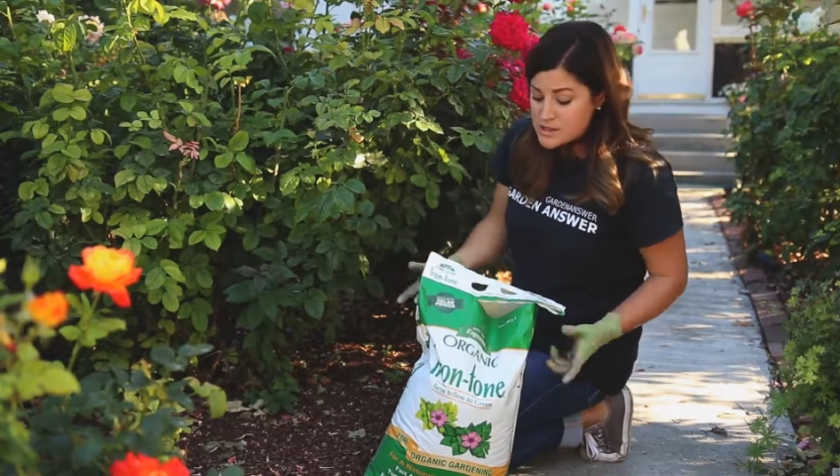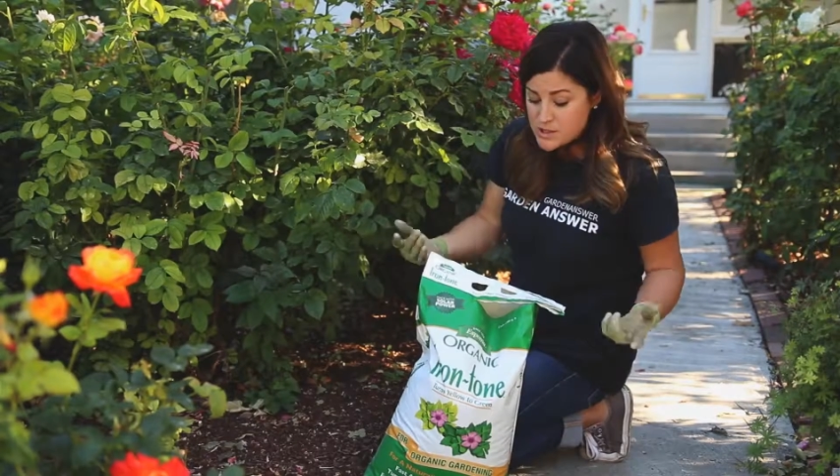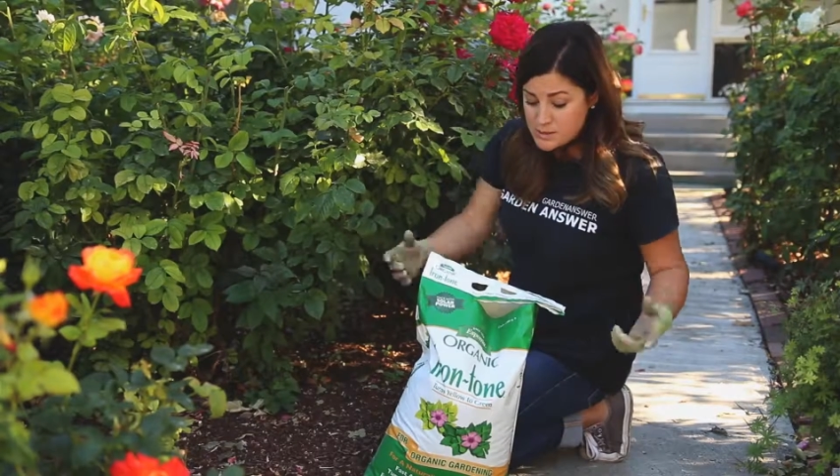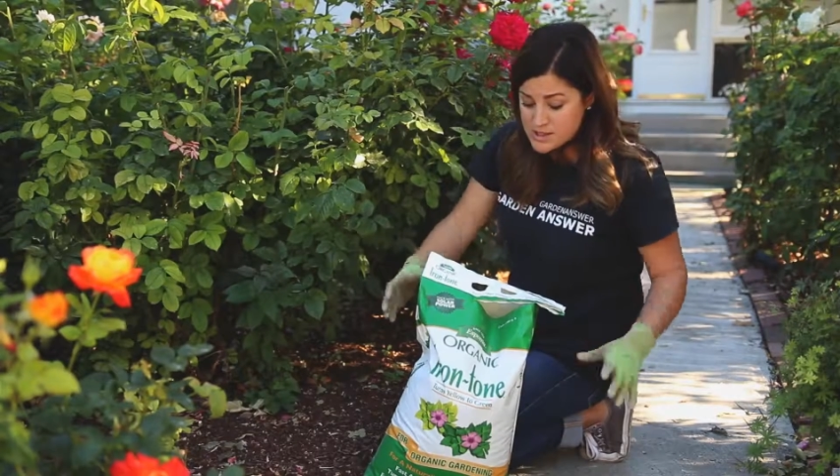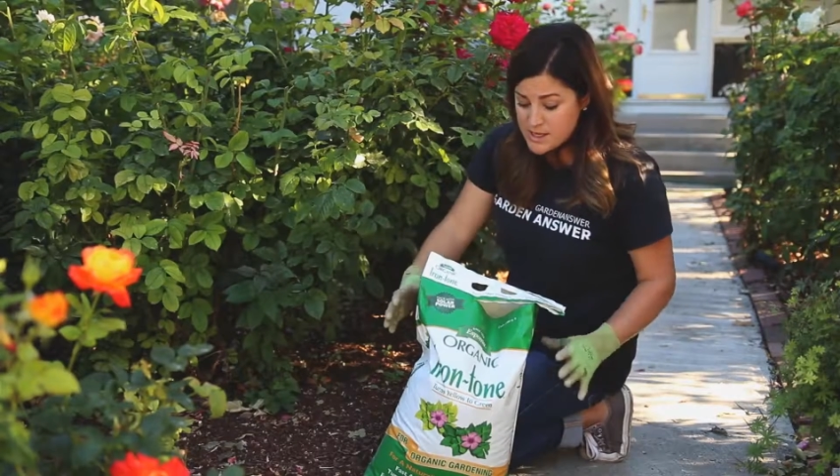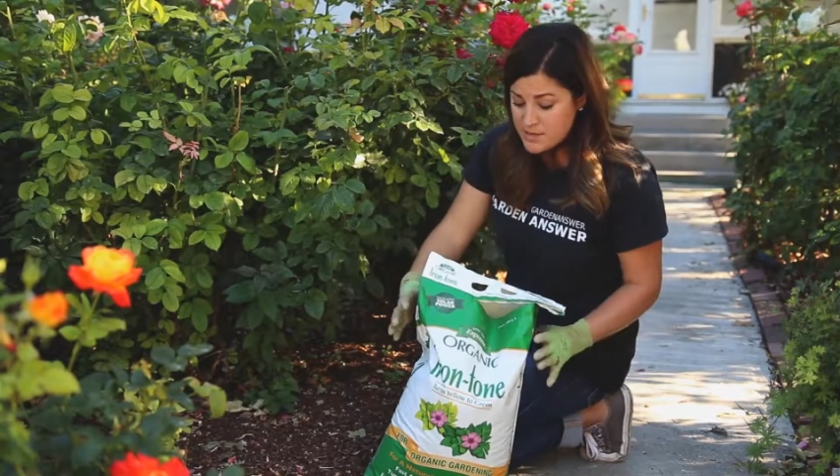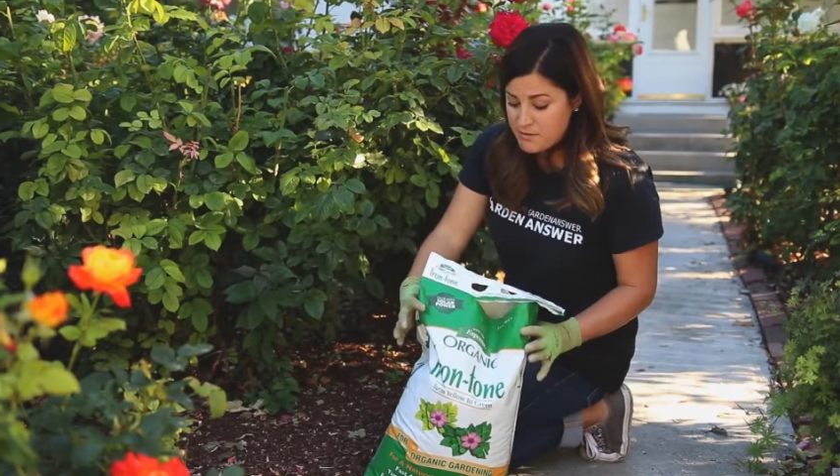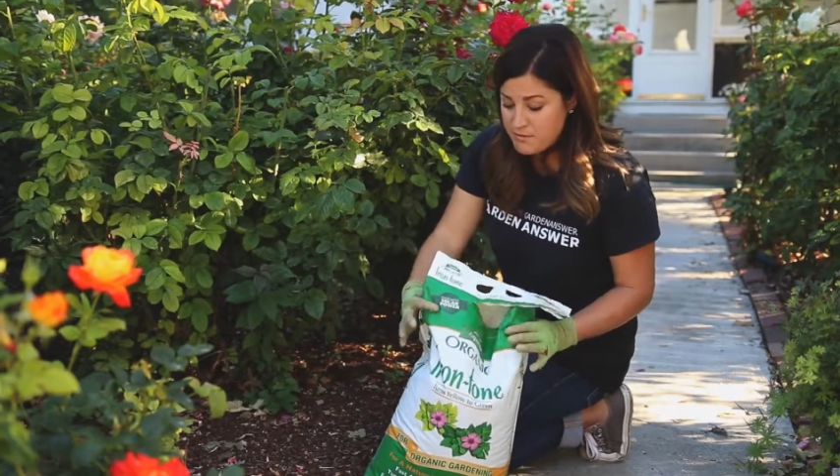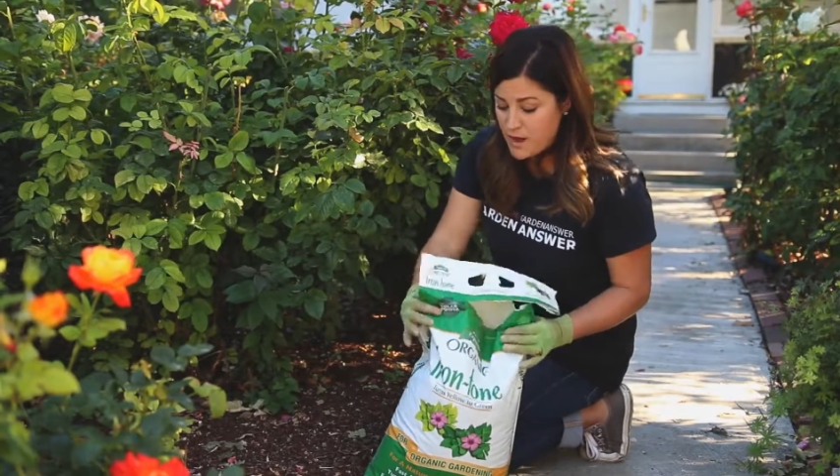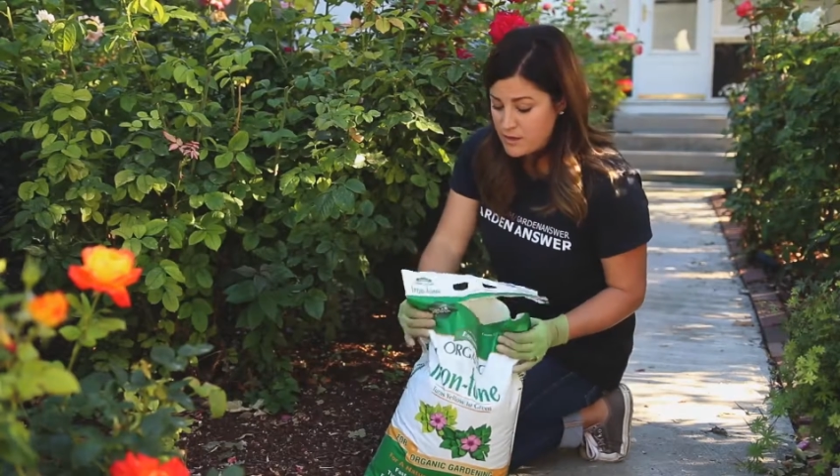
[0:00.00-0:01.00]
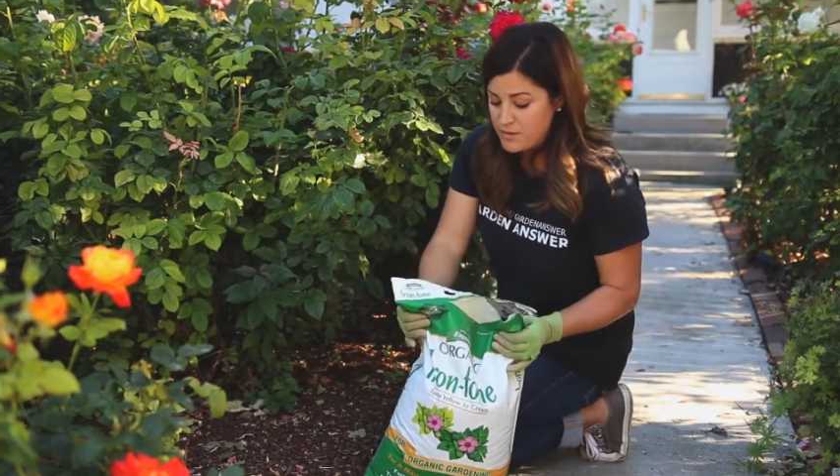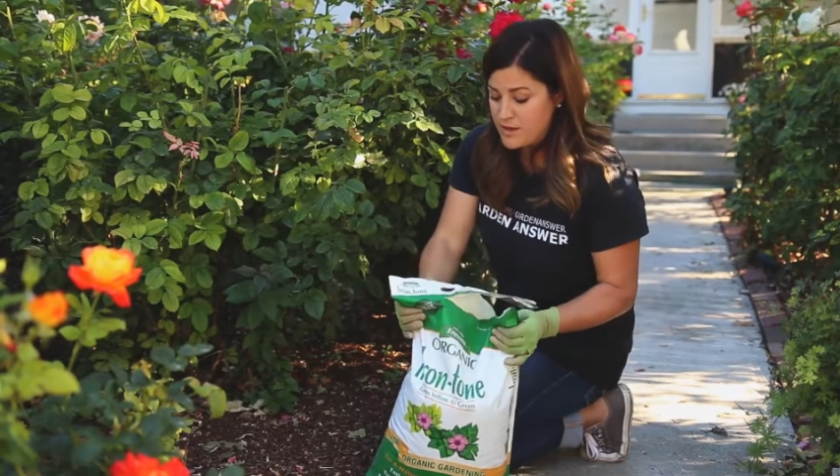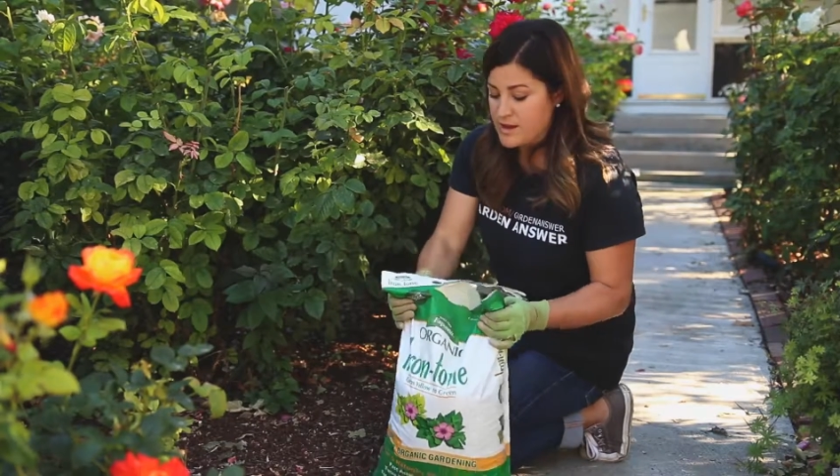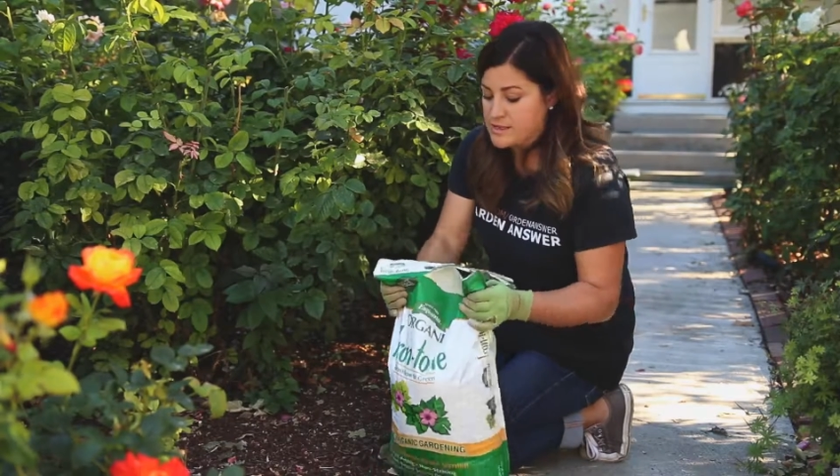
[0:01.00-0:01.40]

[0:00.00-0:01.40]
So I'm just going to follow the